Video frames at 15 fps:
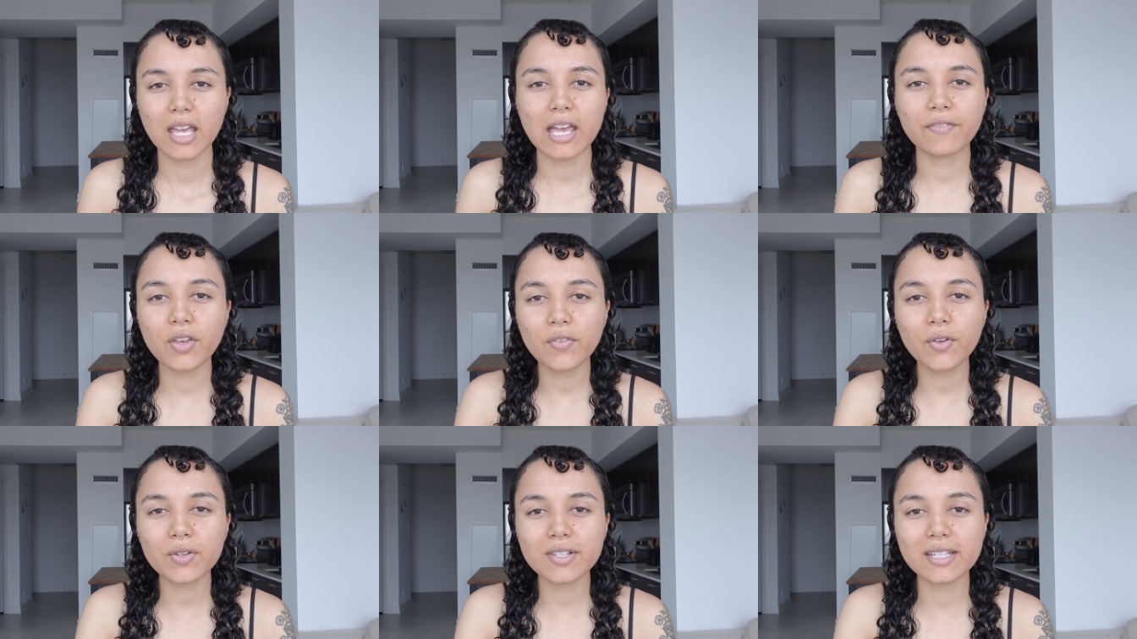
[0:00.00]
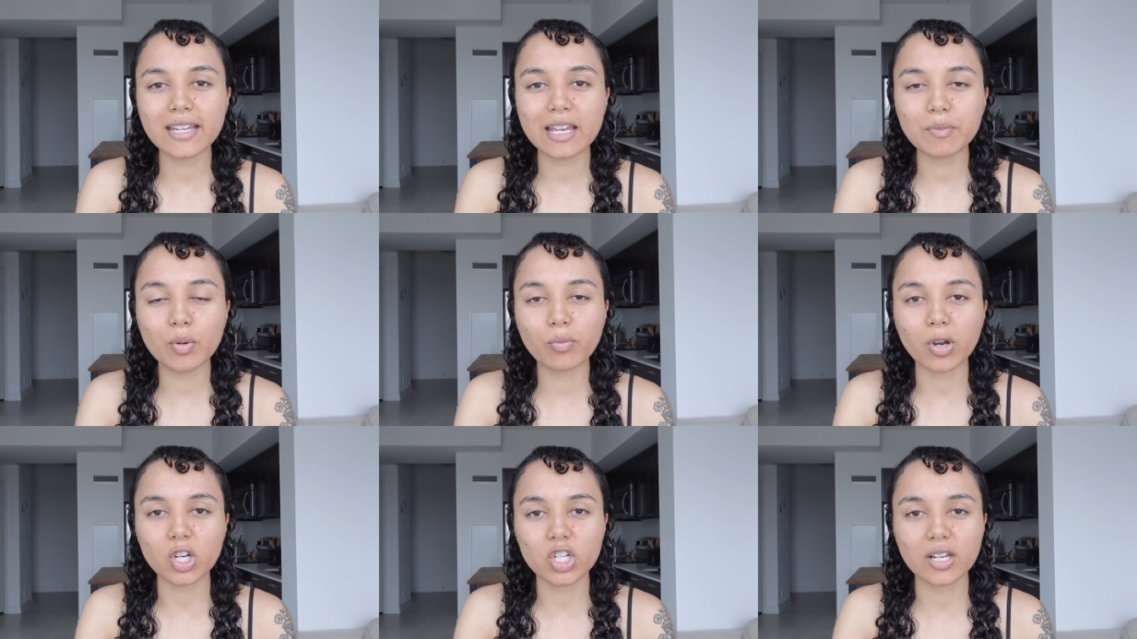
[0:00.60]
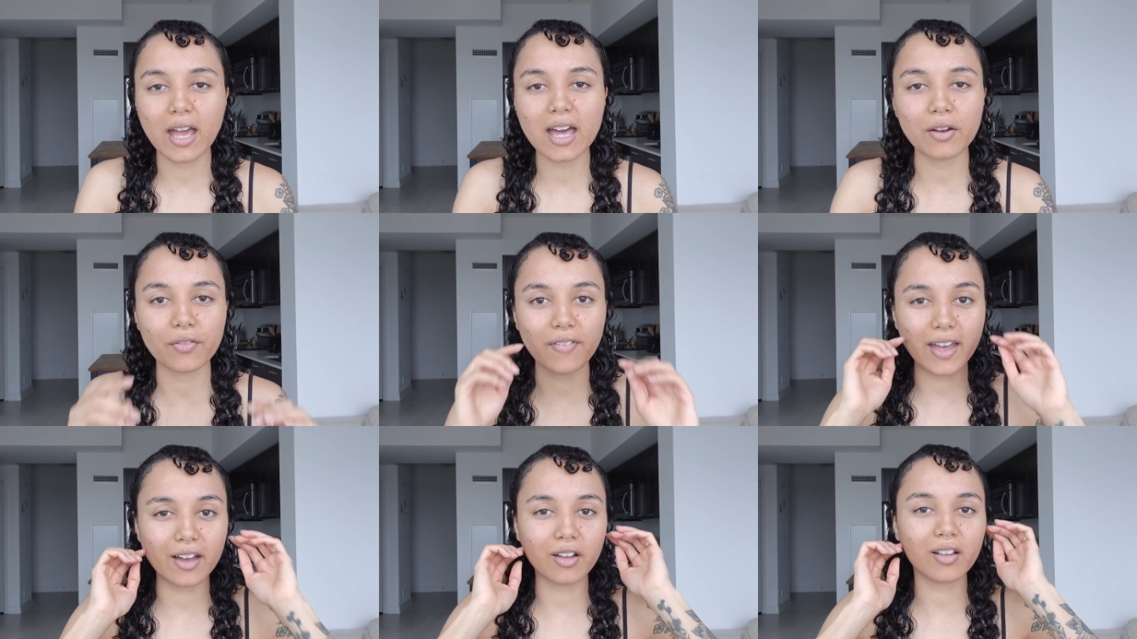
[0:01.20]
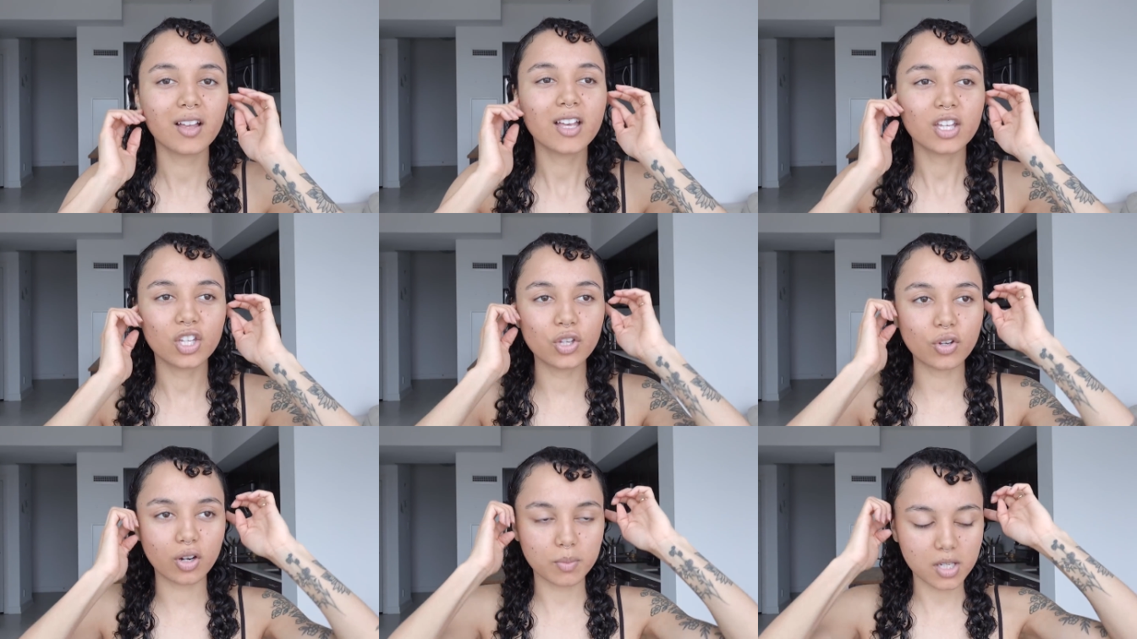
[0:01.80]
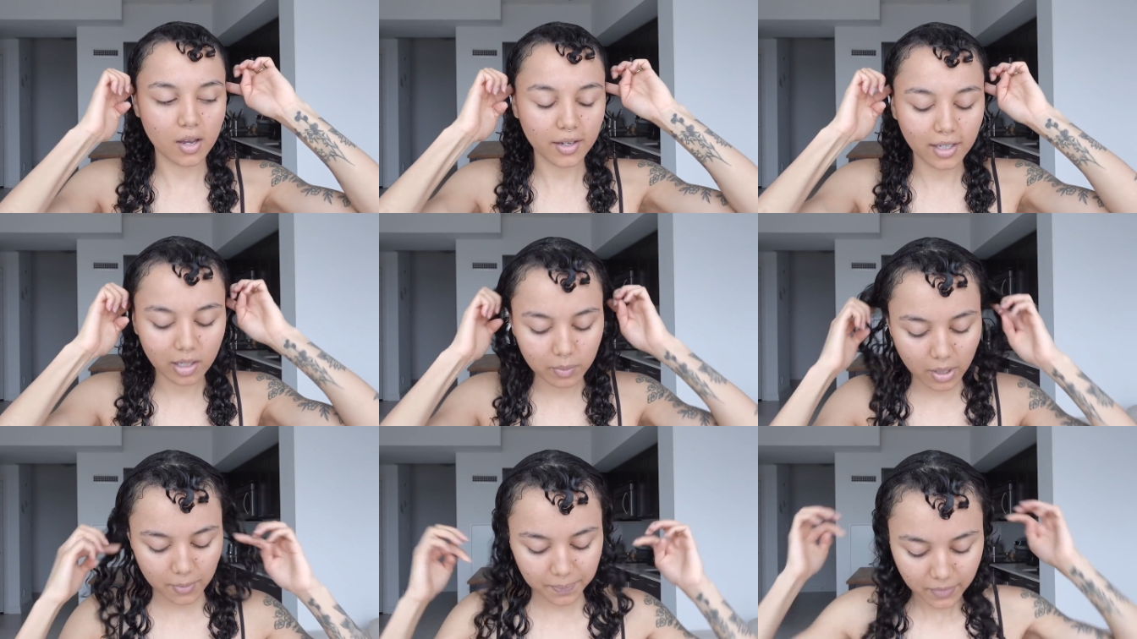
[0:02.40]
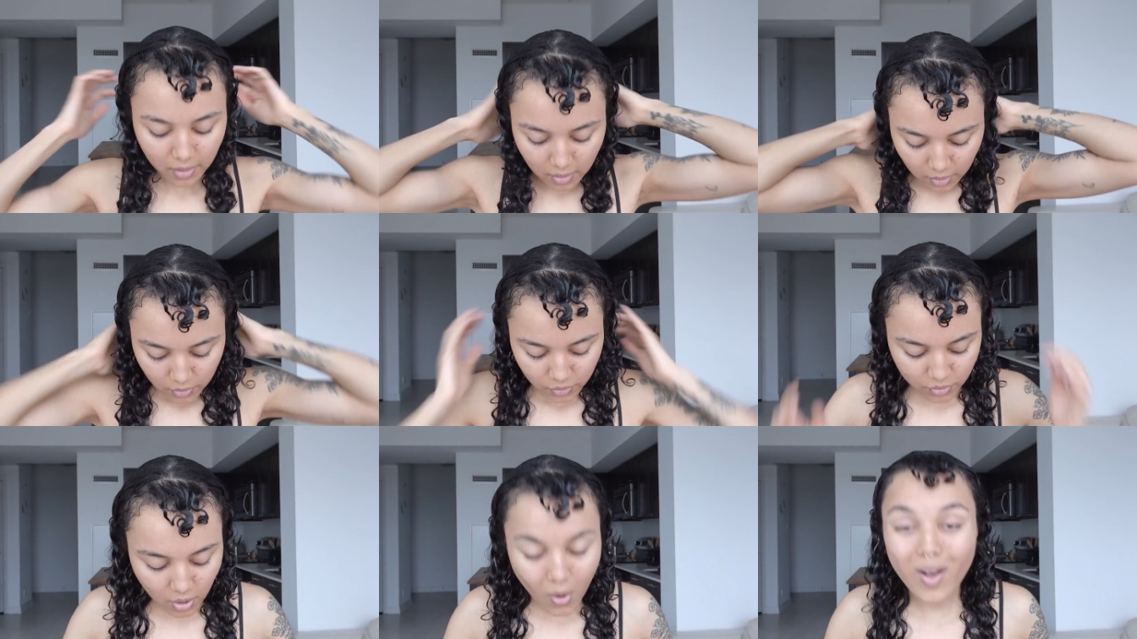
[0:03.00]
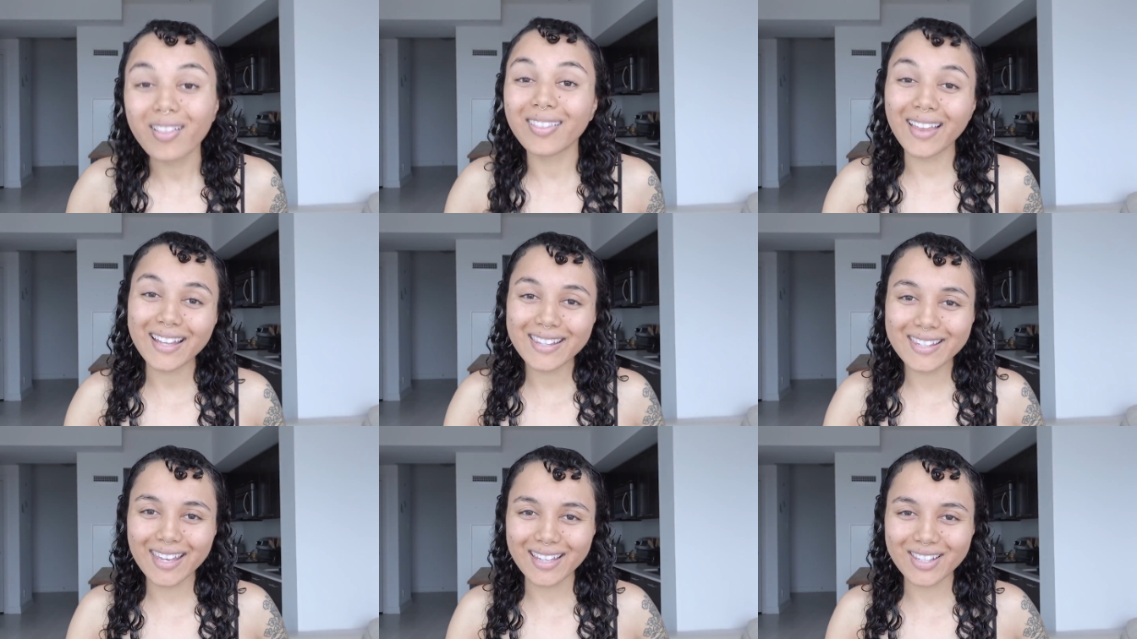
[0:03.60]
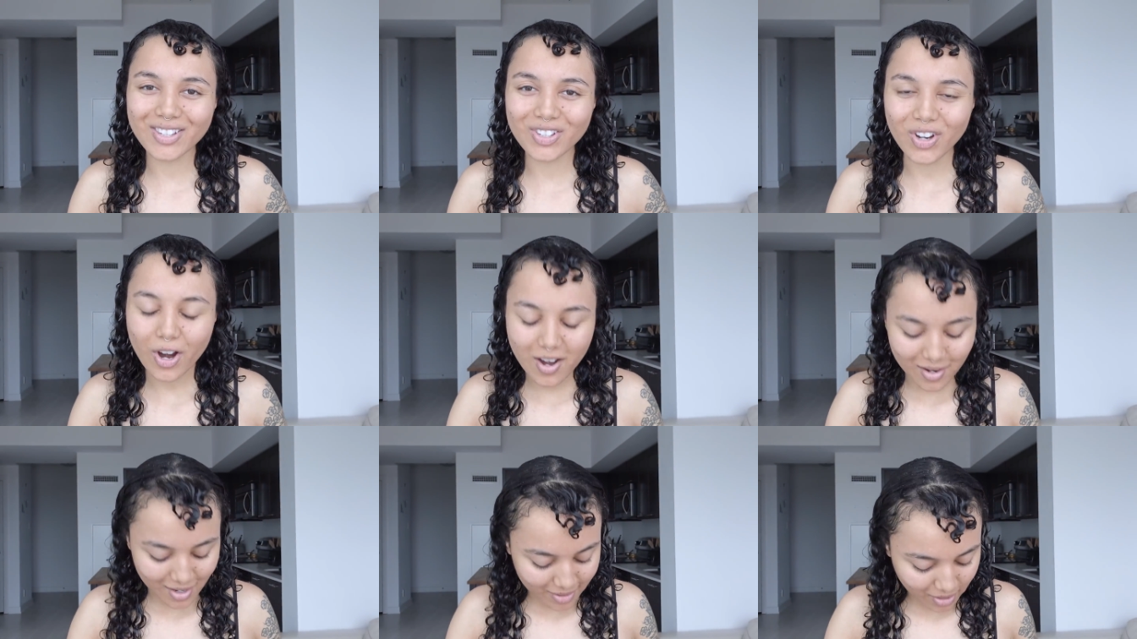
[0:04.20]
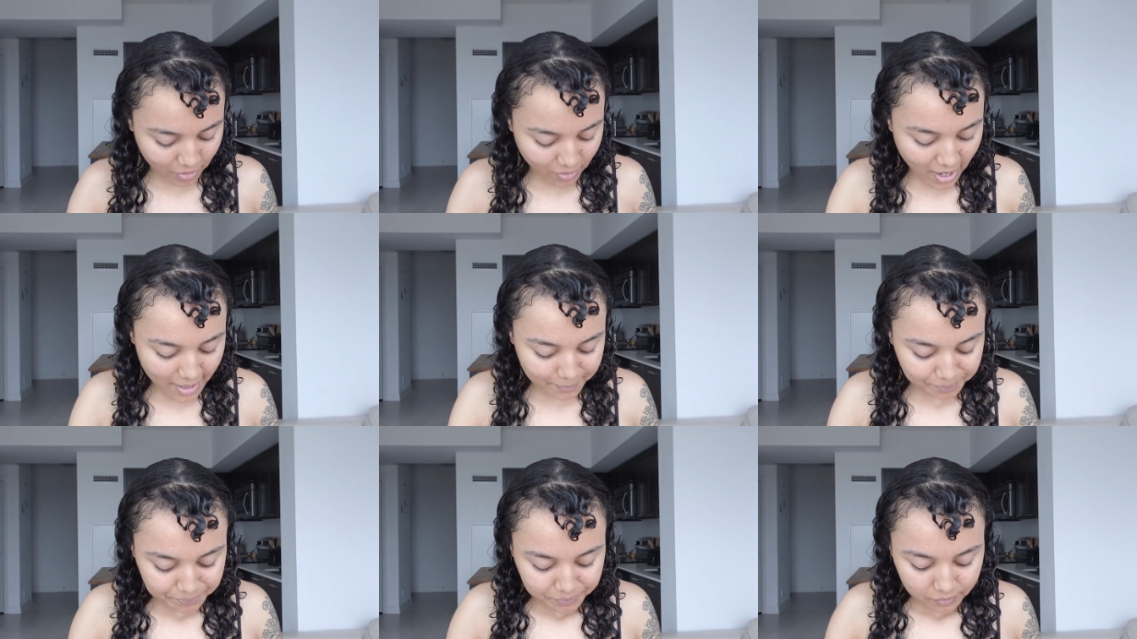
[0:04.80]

If you've used a Denman brush and had a fail, you know what I'm talking about. So let's get started. All right.